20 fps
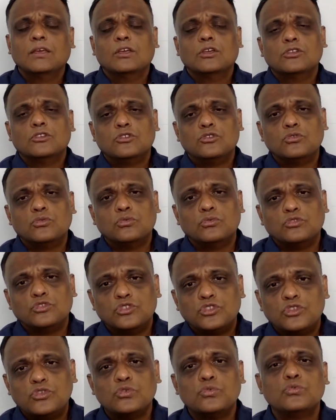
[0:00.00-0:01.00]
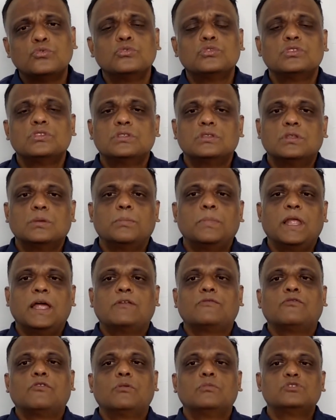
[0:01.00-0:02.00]
to choose the
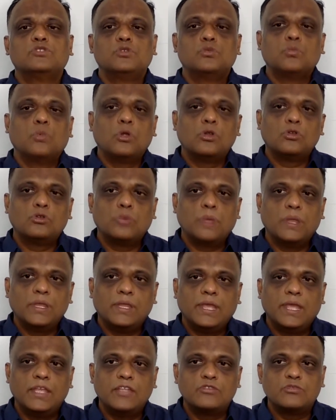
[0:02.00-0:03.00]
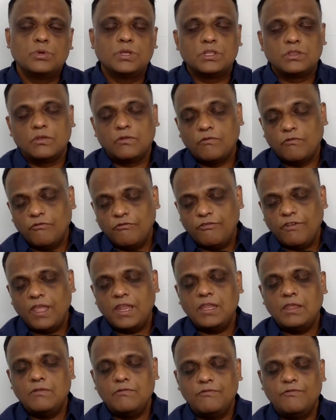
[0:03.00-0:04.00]
platforms you want to engage with very,
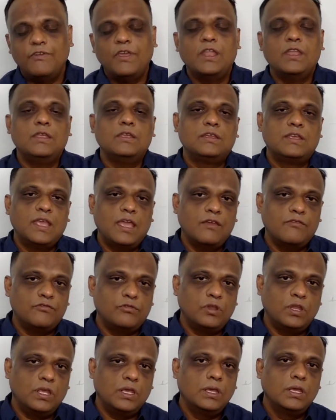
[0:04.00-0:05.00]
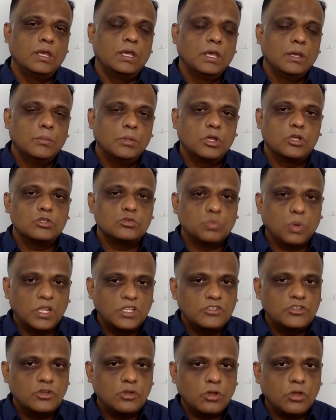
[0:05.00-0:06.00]
very carefully. Because once
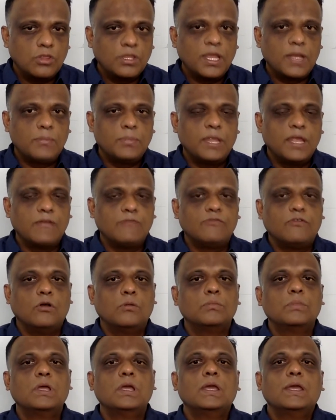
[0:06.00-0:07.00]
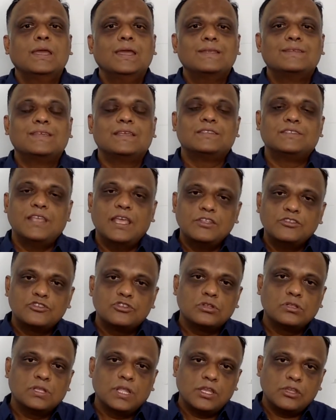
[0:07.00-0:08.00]
you're on that platform, it's essential
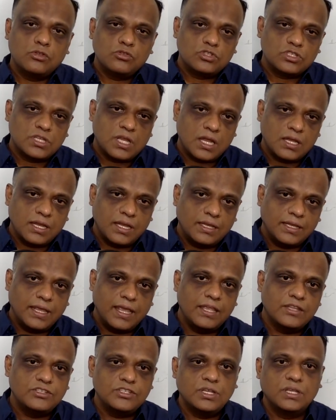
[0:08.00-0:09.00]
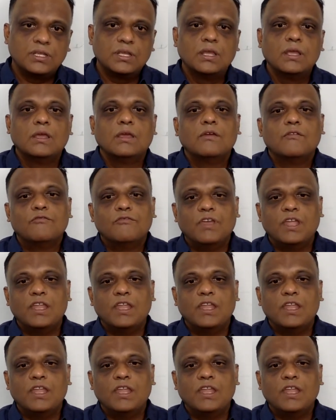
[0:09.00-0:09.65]
that you start engaging very,